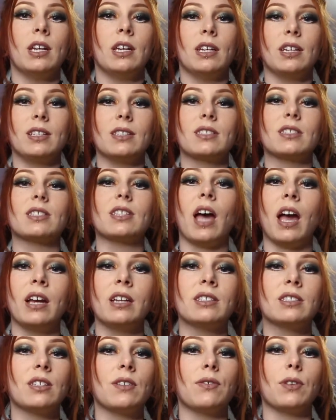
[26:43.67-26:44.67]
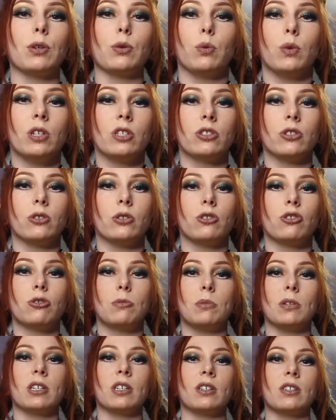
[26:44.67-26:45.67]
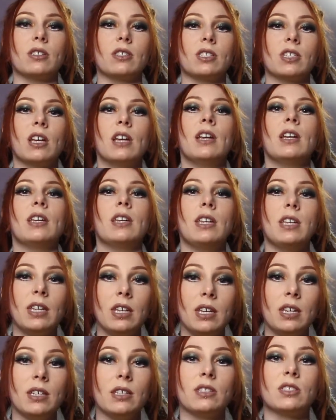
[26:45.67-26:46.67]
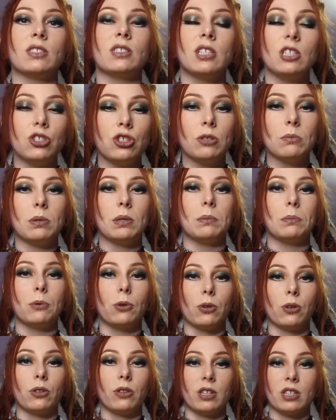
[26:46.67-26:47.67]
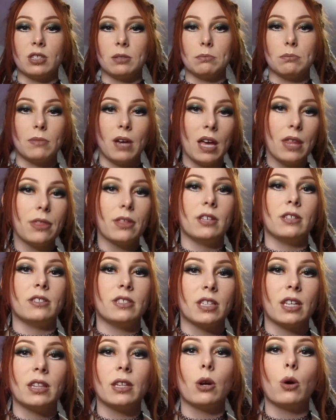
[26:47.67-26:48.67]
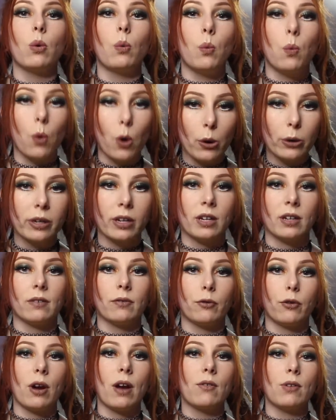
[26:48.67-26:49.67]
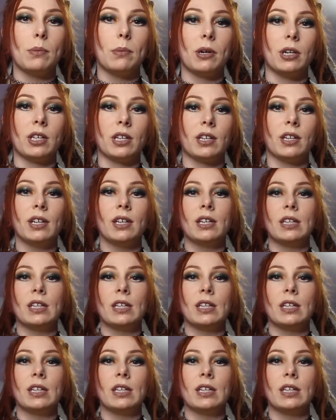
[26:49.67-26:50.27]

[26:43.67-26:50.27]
in scientific research because he is teaching people these methods and they're working for everybody.